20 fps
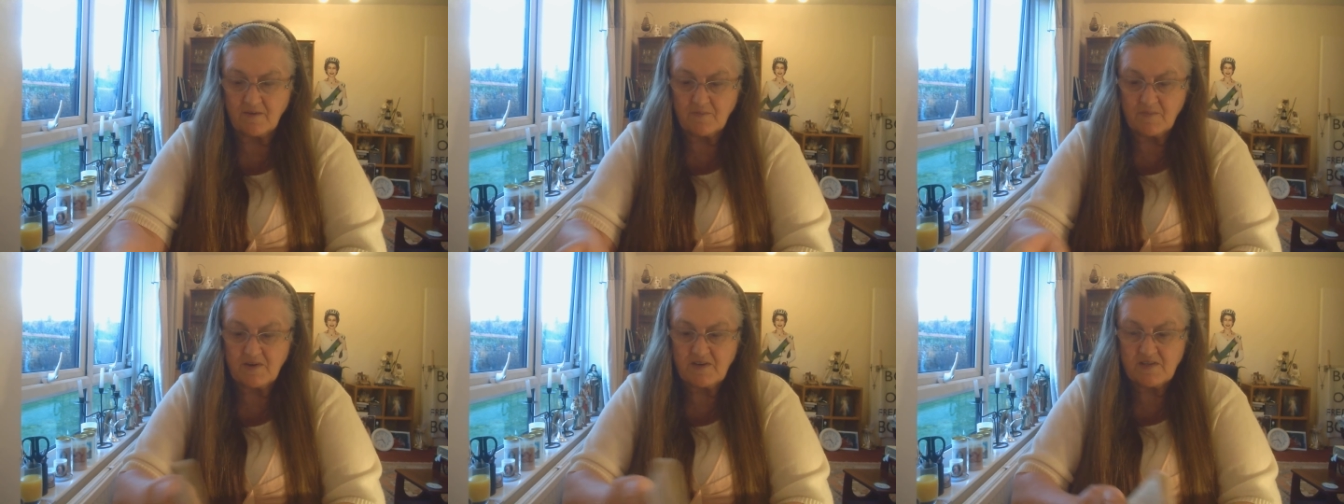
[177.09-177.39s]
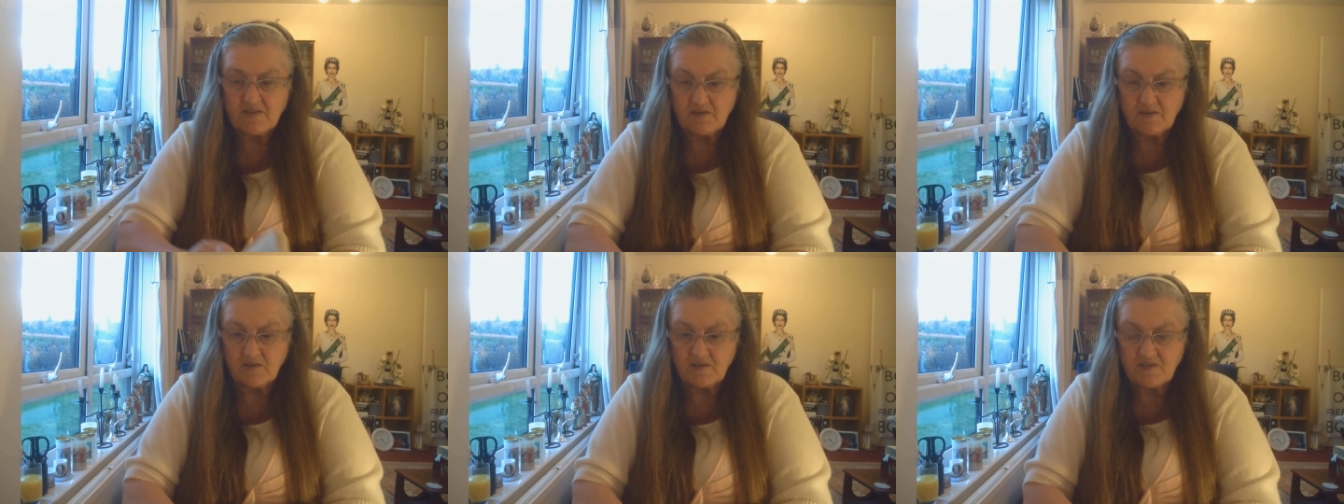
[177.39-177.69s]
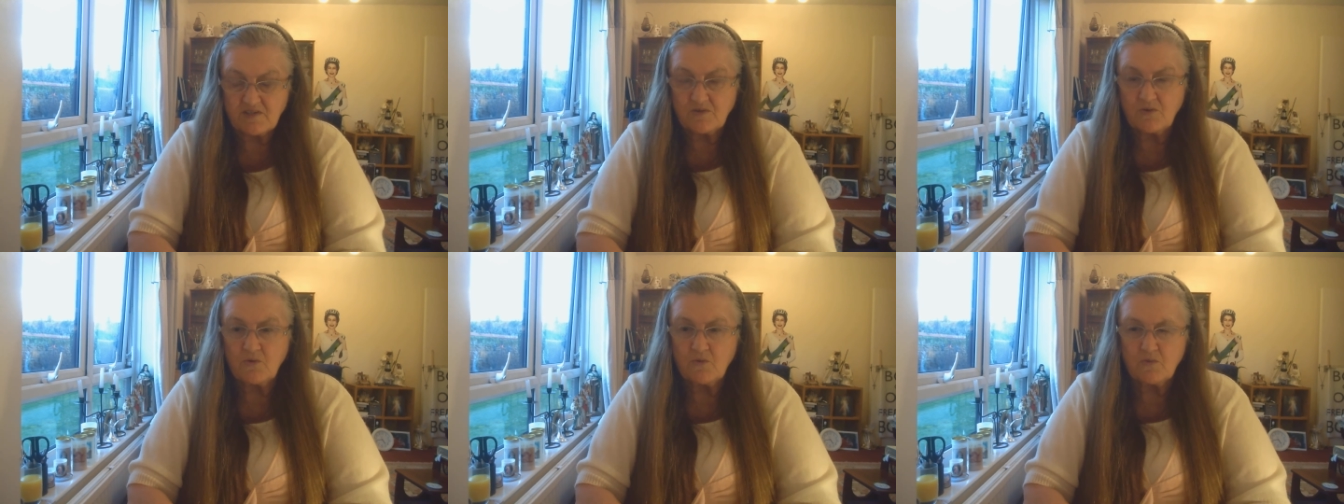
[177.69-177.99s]
But
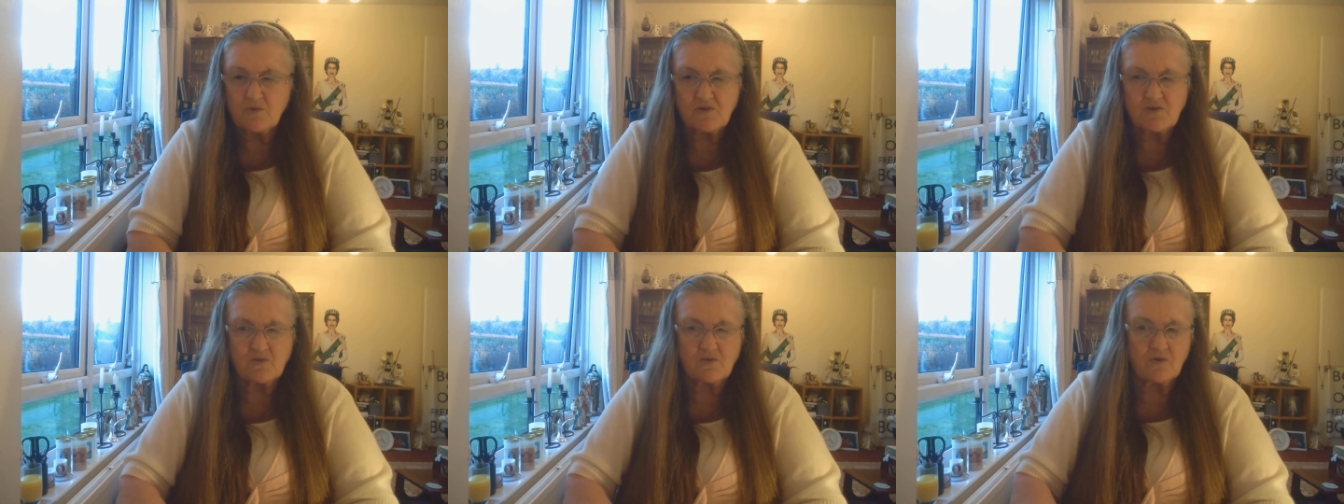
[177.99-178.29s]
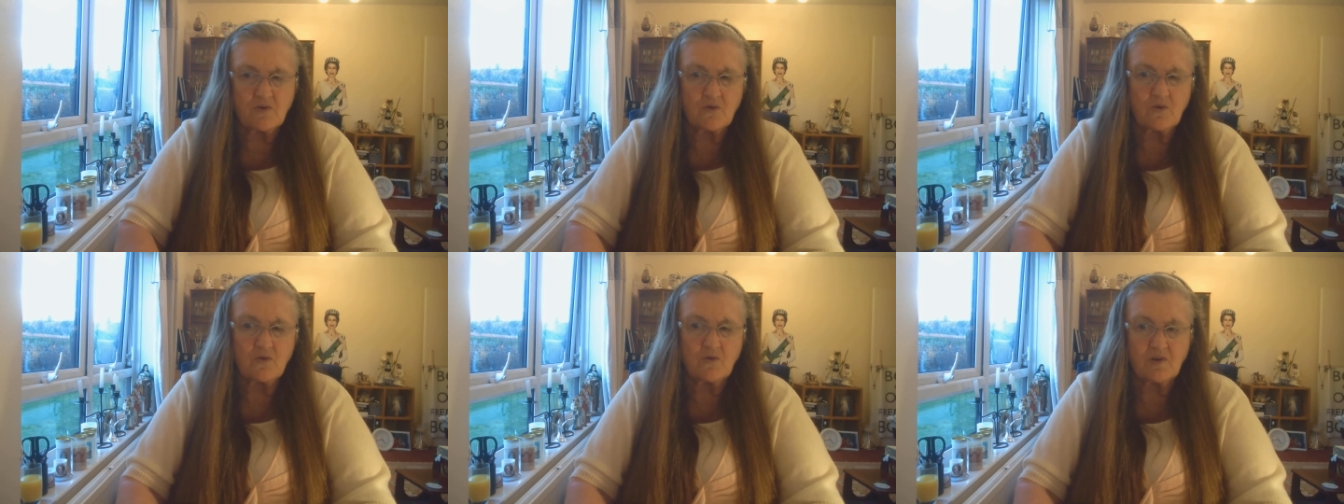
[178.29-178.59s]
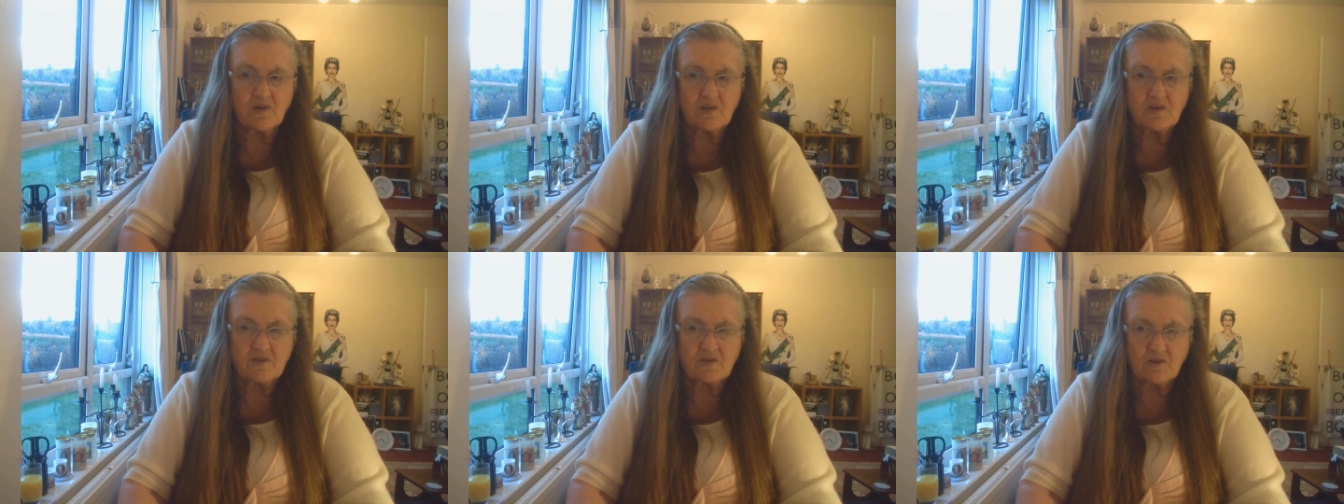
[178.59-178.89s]
it's always
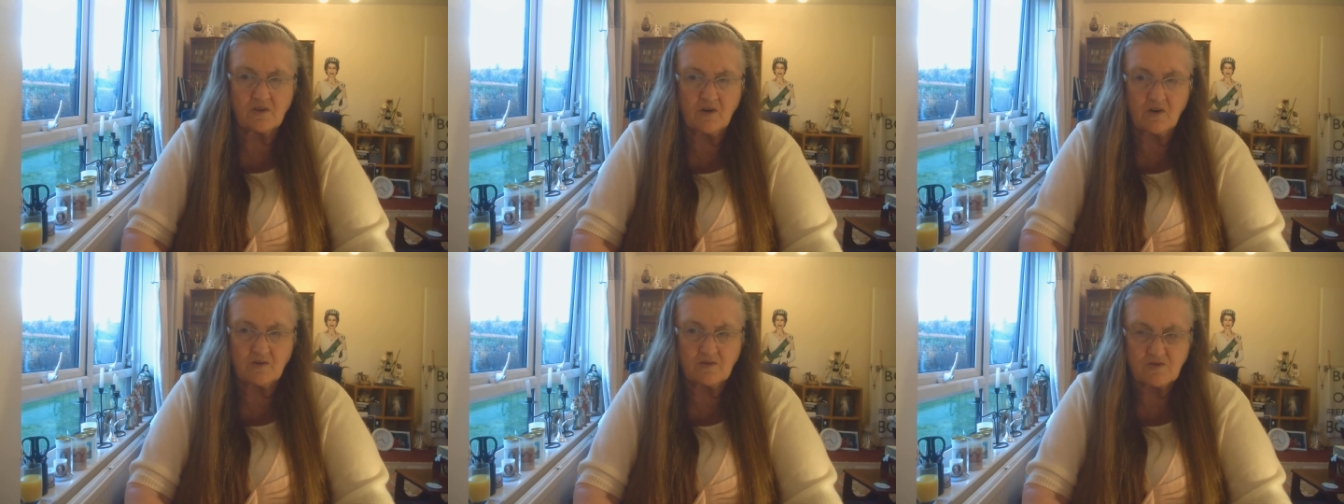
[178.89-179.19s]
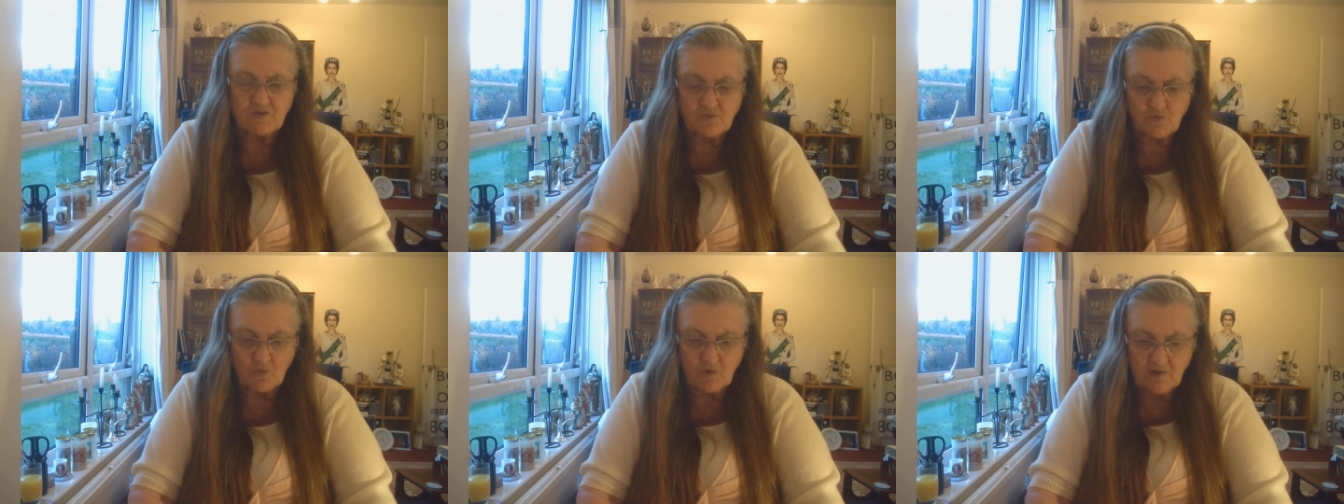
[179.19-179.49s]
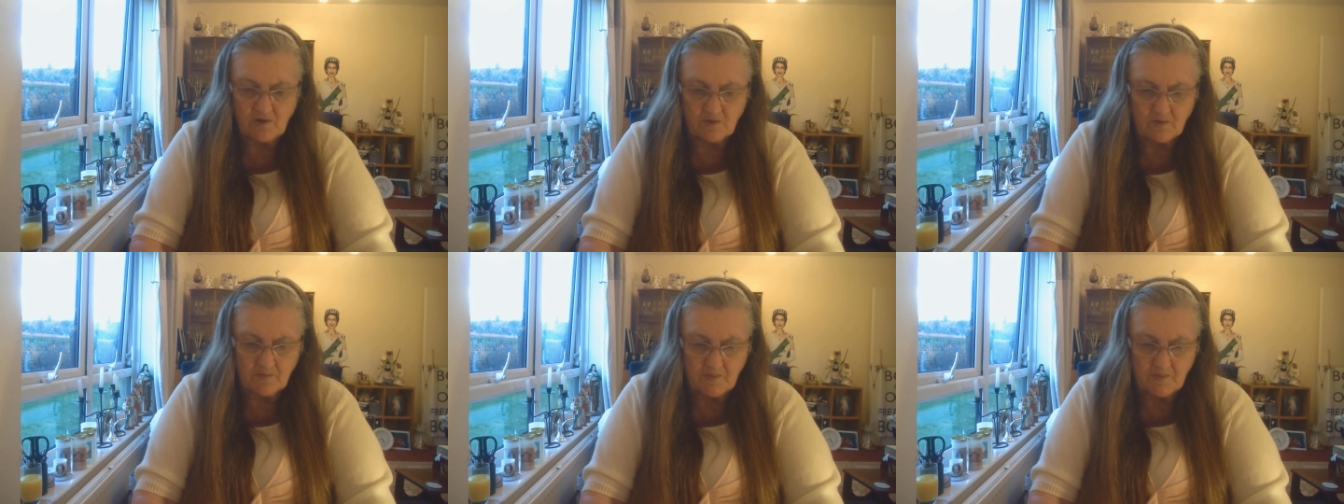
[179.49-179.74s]
according to God's will.